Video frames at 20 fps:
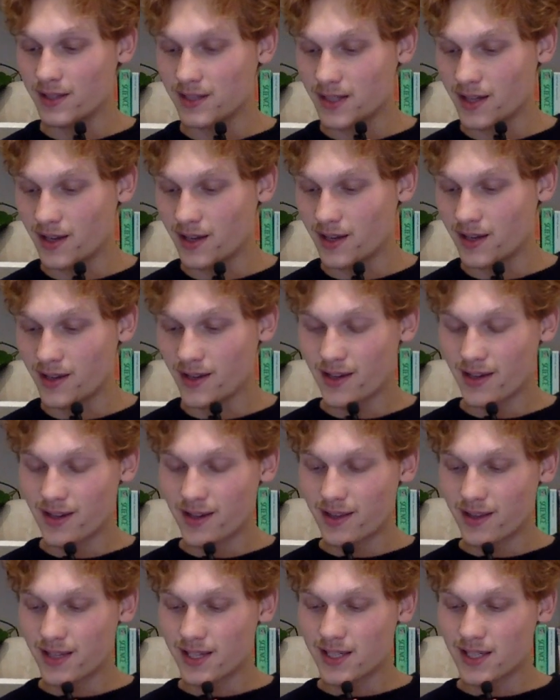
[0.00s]
uh,
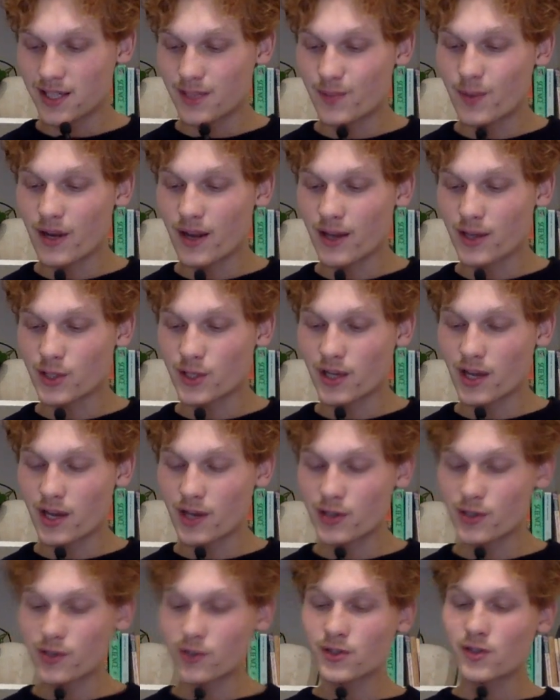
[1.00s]
this has been
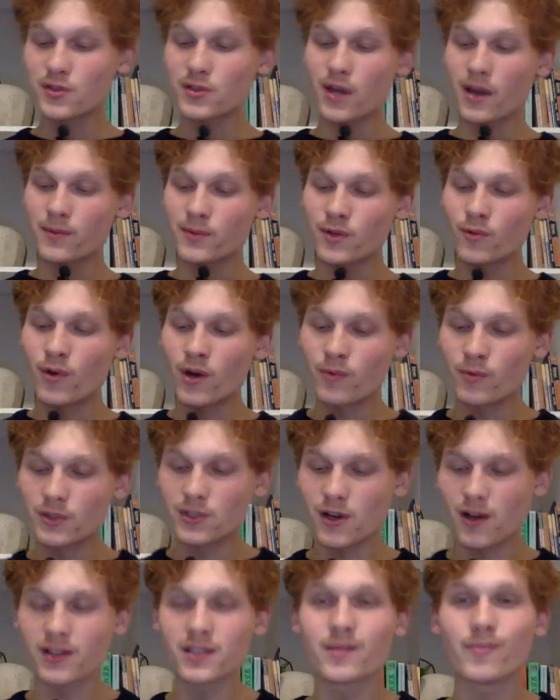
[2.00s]
educational. So, chapter 1, we
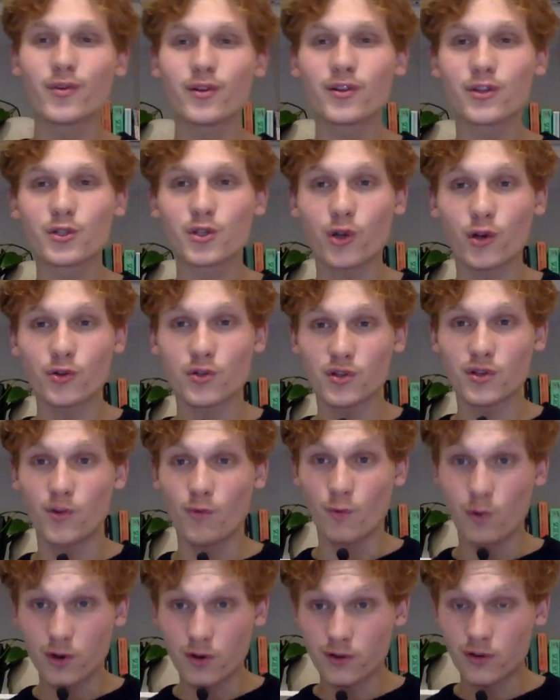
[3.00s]
talked about the church and the
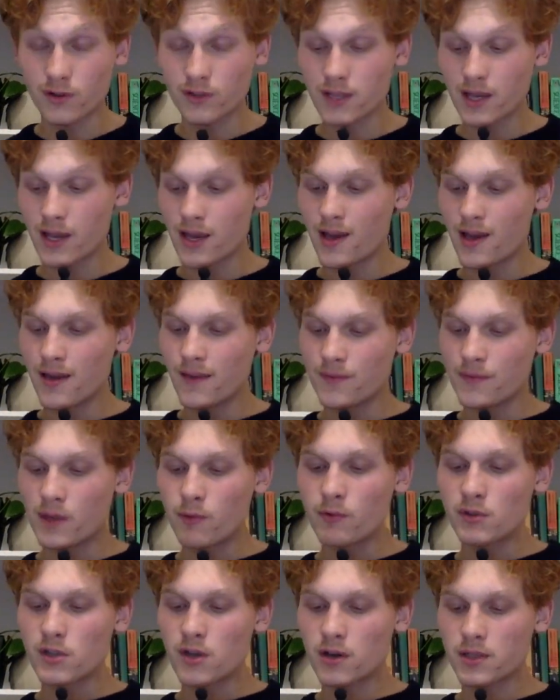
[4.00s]
world.
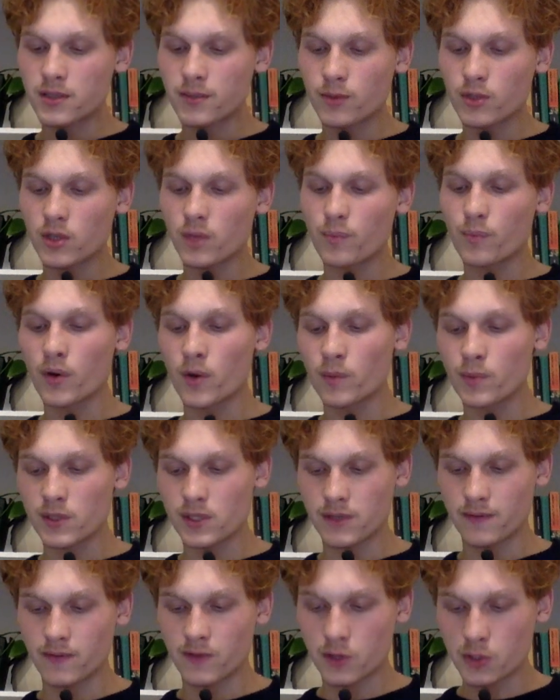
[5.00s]
Then we talked about the
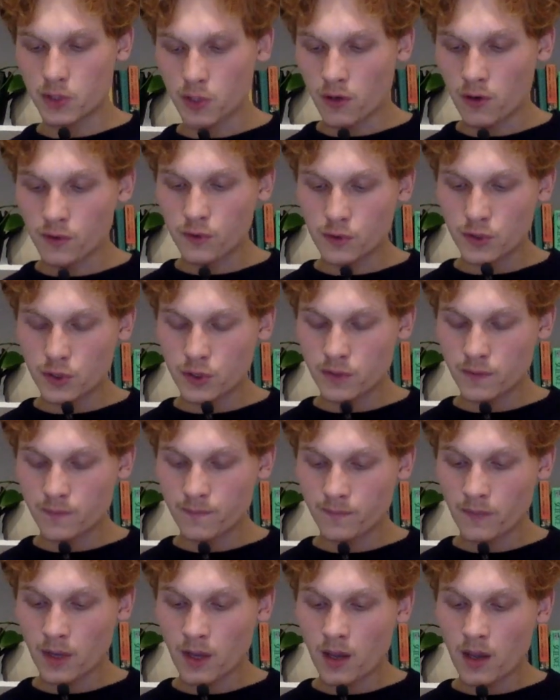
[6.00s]
purpose of the church.
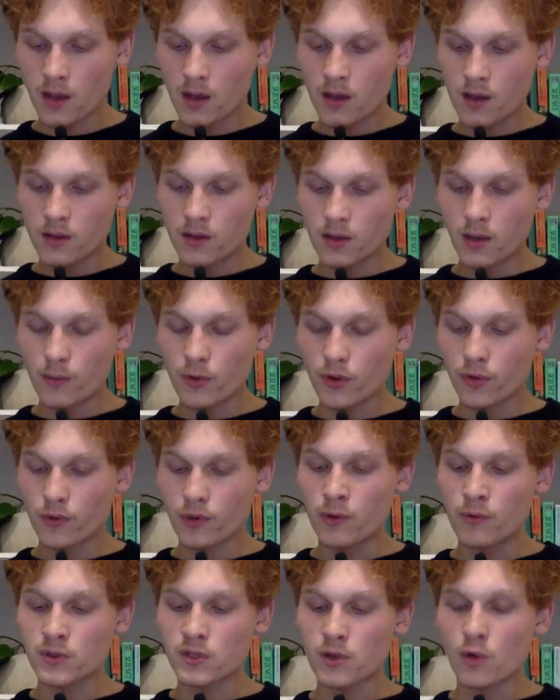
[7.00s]
Number
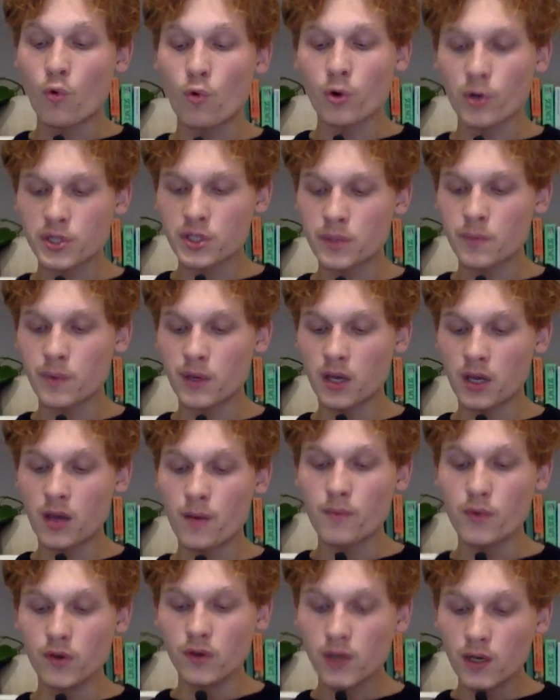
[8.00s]
3 was a worshiping
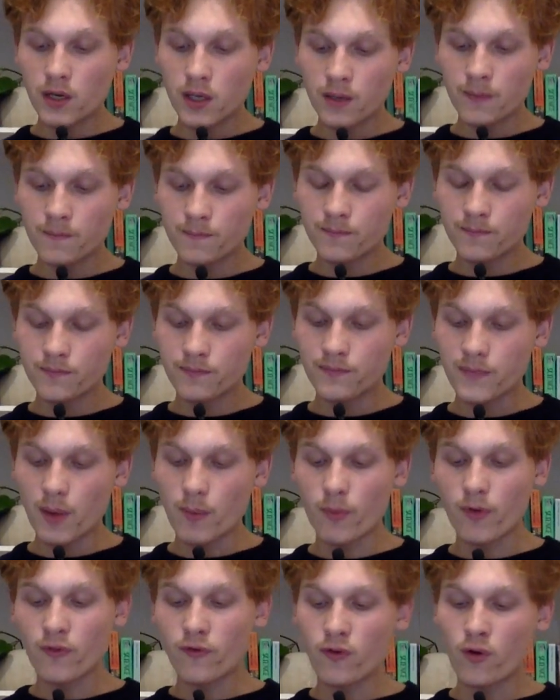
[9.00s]
community.
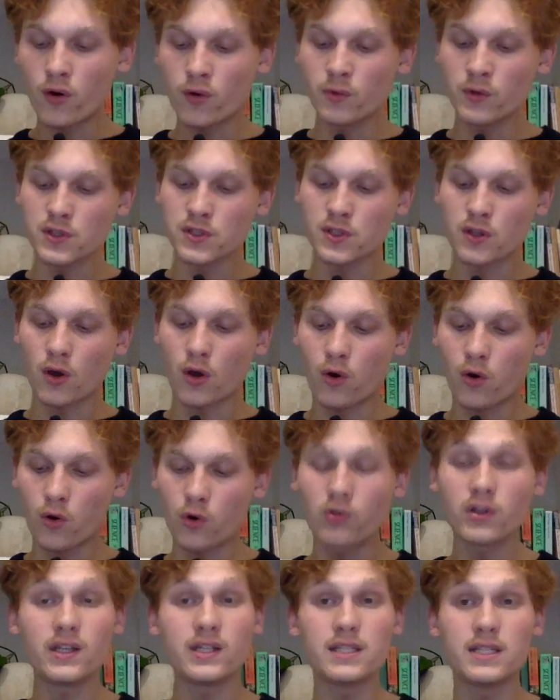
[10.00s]
Number 4 was the
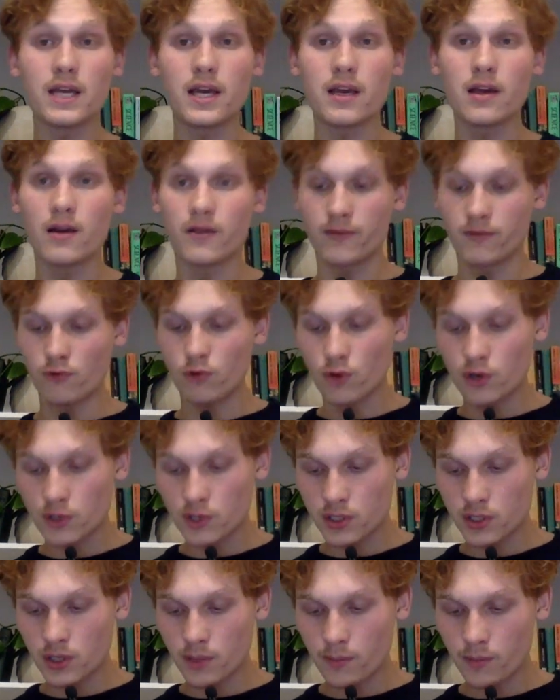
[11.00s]
holy day of
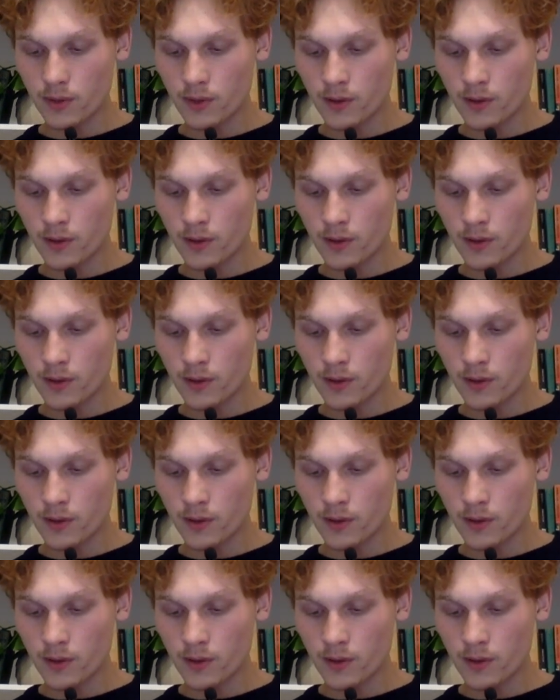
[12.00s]
worship.